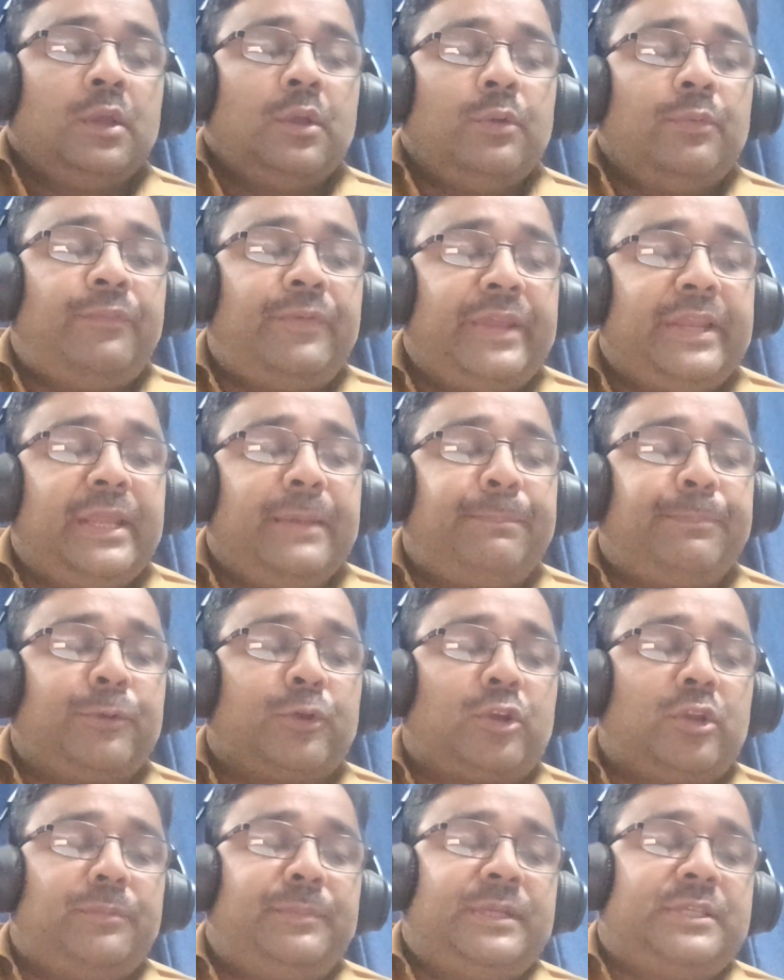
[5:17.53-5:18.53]
When a
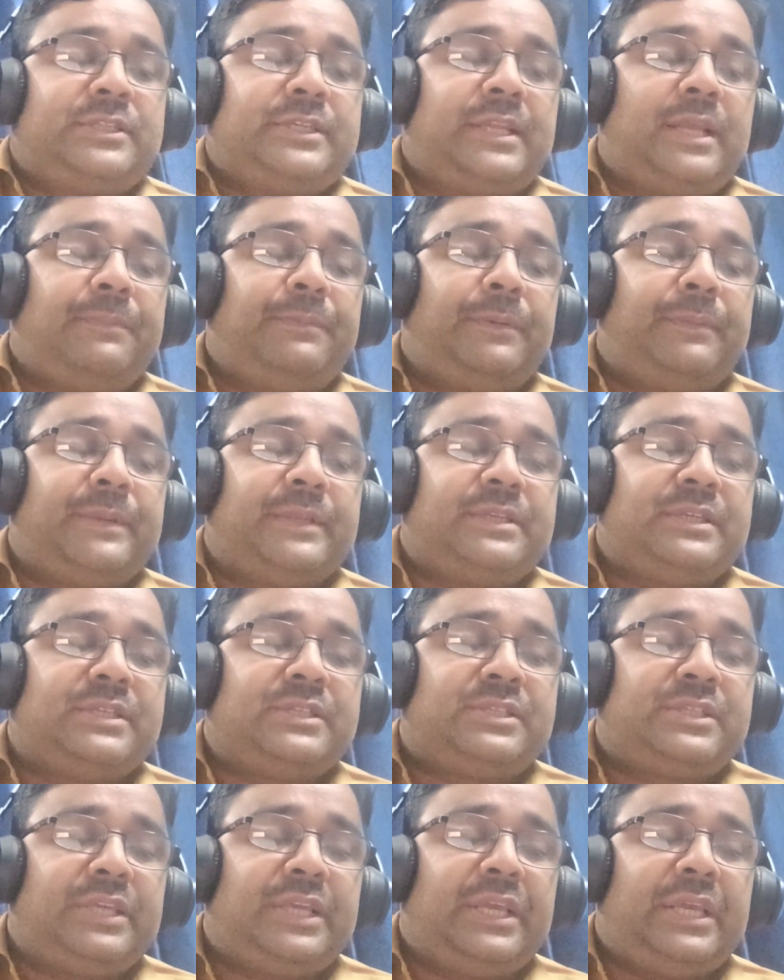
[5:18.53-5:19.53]
proclamation of
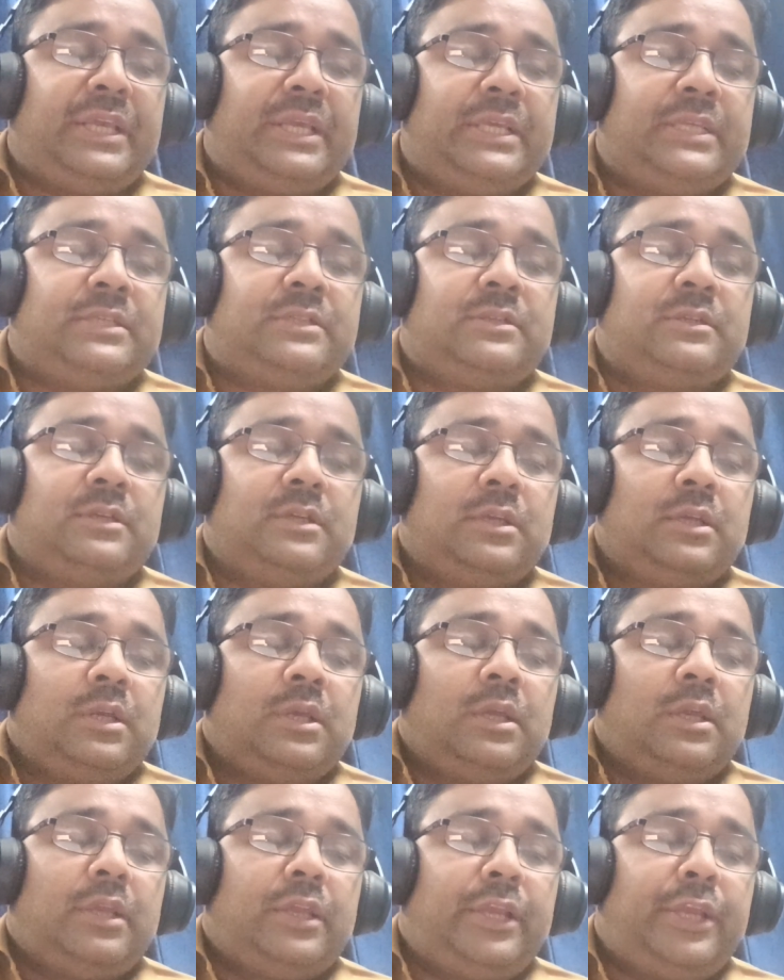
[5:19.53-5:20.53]
emergency is
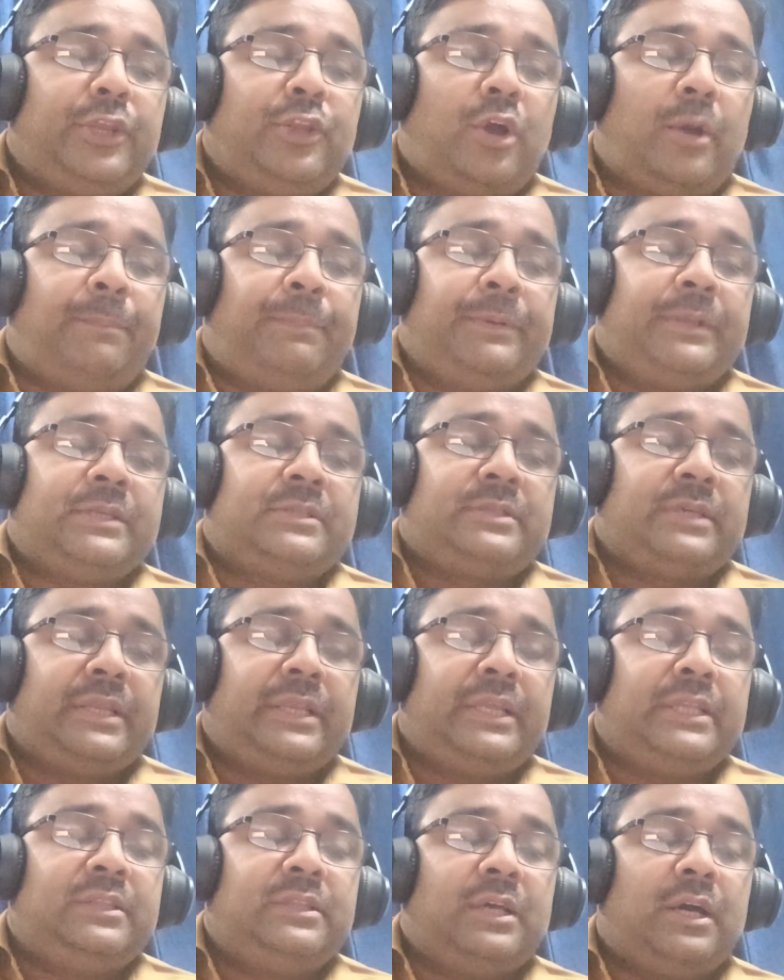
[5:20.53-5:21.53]
in operation
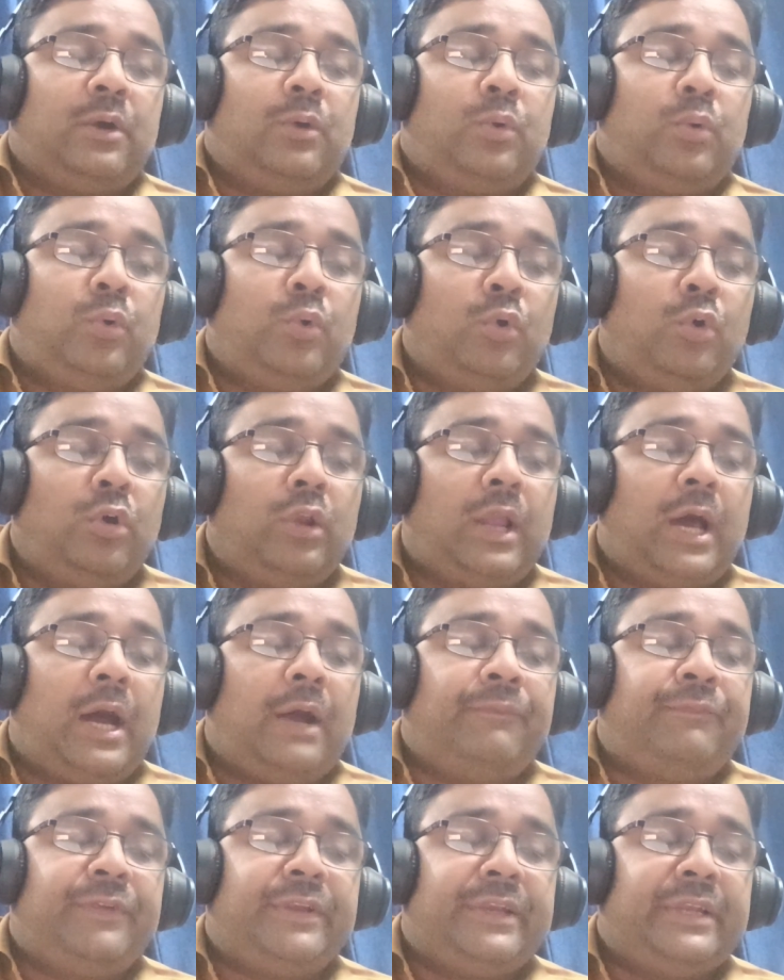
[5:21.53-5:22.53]
in the whole
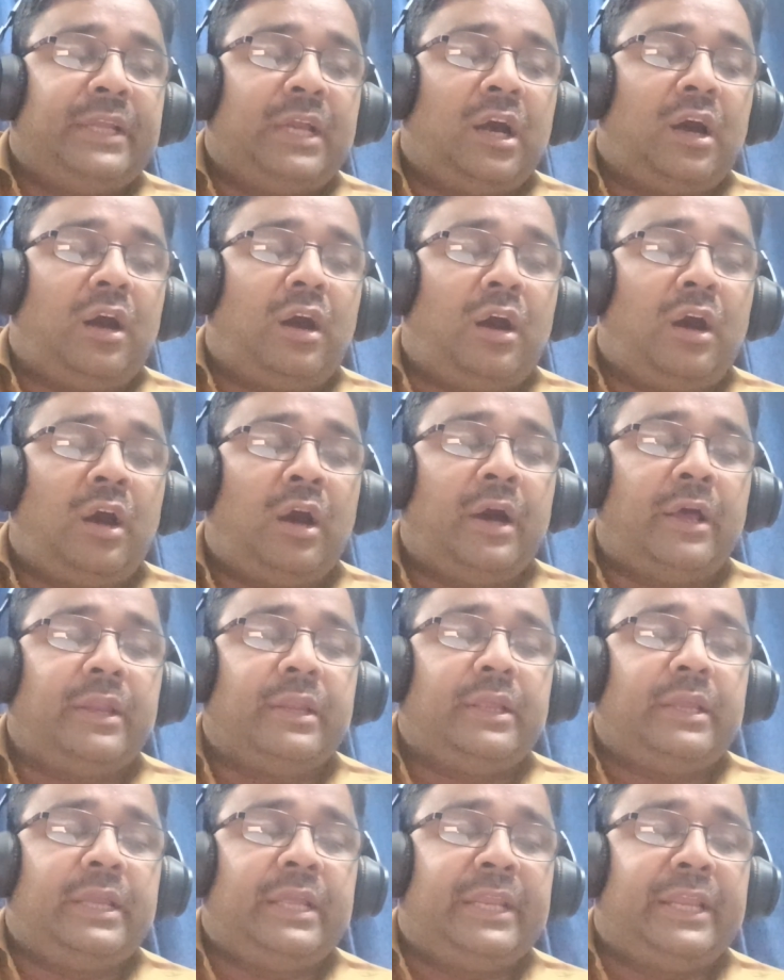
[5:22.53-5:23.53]
of India
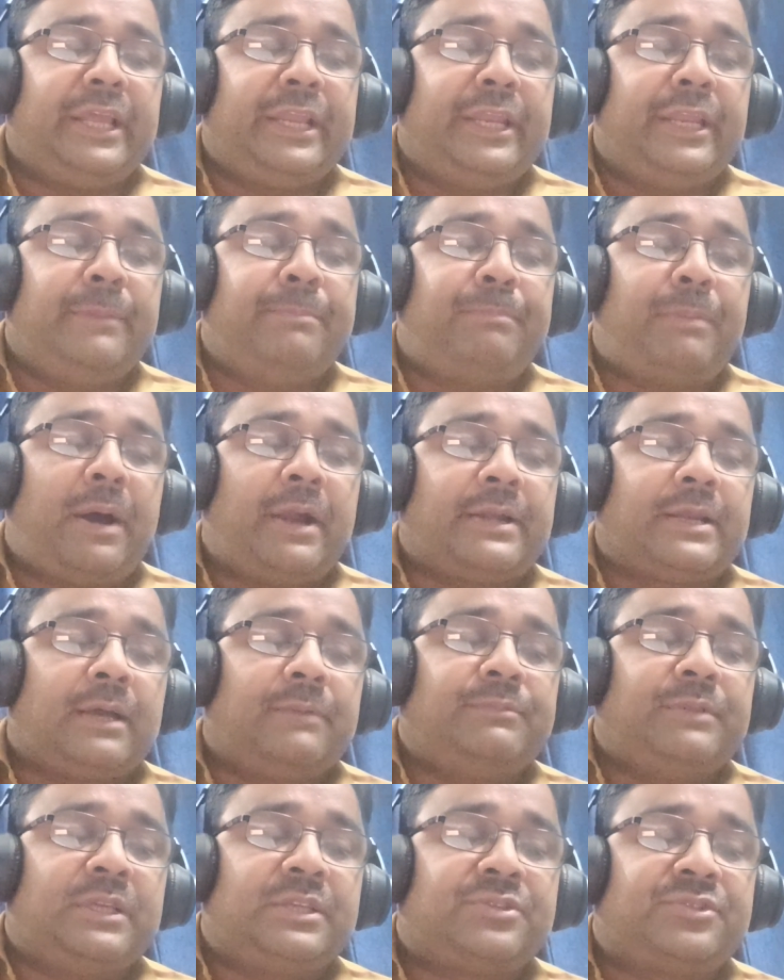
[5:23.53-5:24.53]
or in any part
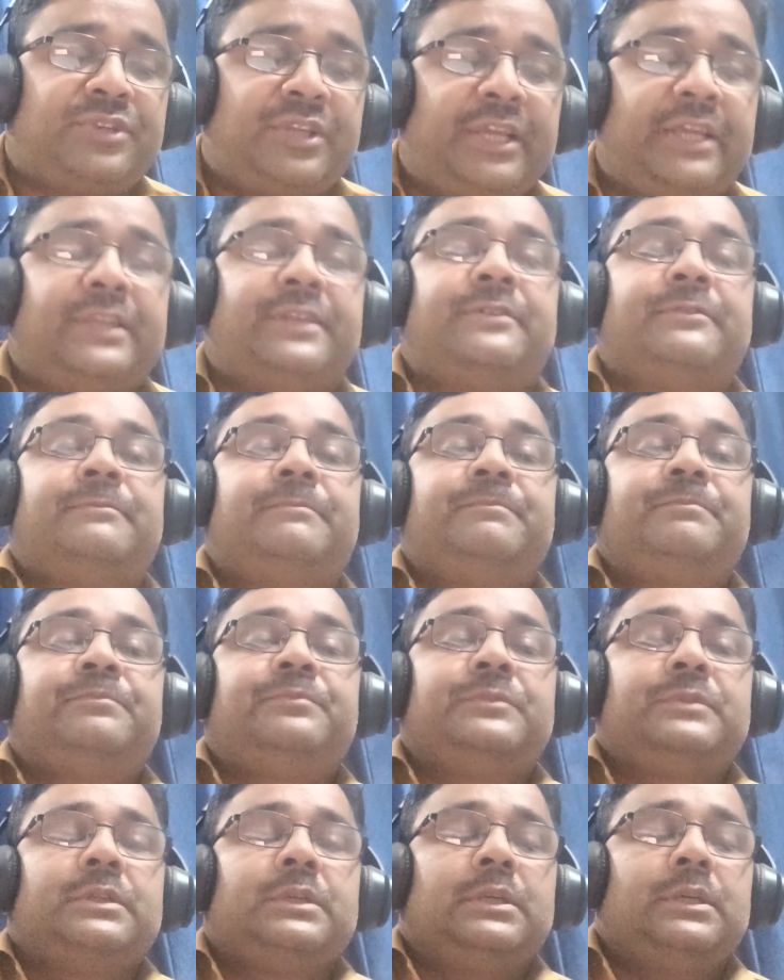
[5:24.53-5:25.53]
of the state,
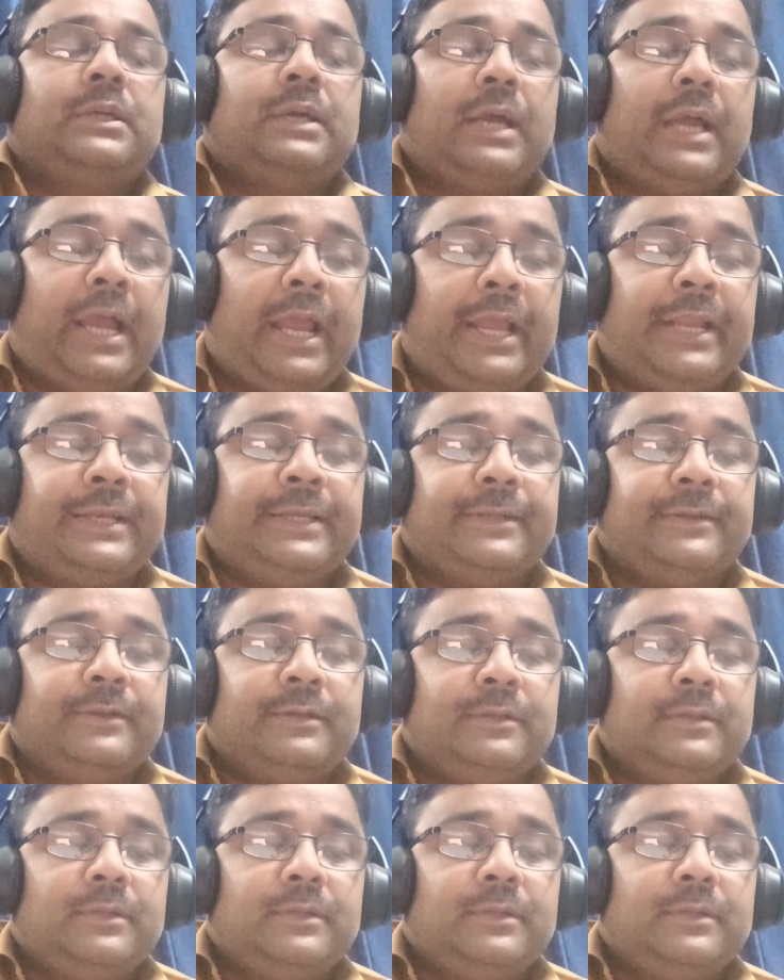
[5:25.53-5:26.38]
and